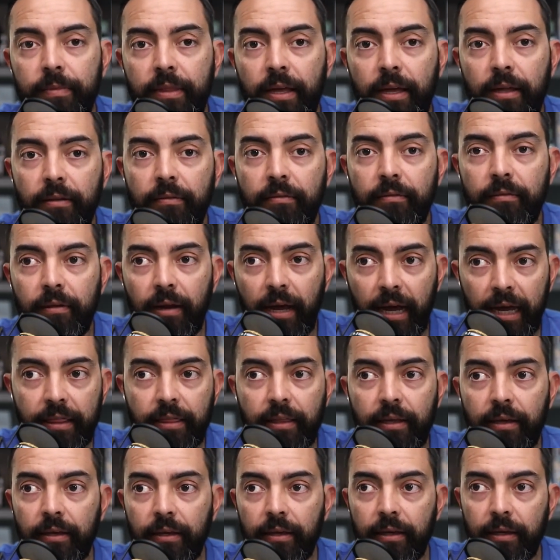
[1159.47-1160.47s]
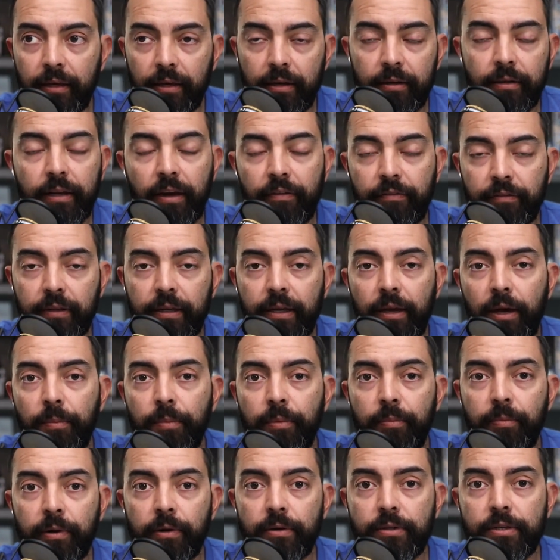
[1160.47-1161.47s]
then I think it could definitely help
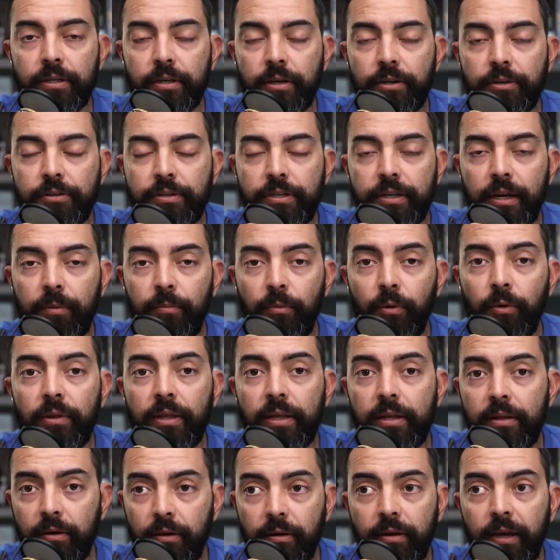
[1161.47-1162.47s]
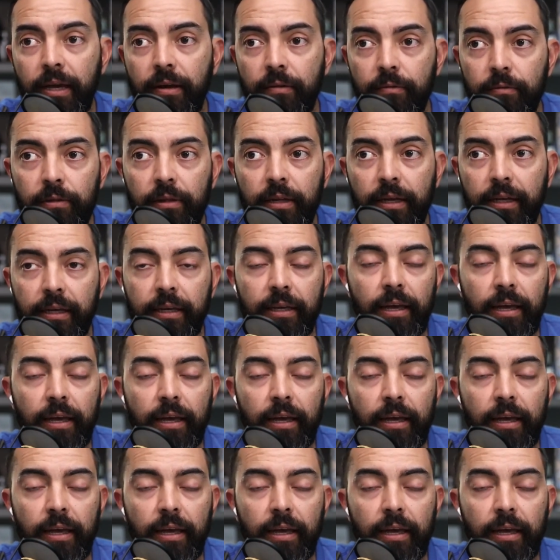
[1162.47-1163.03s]
a person understand more that, okay, well, like,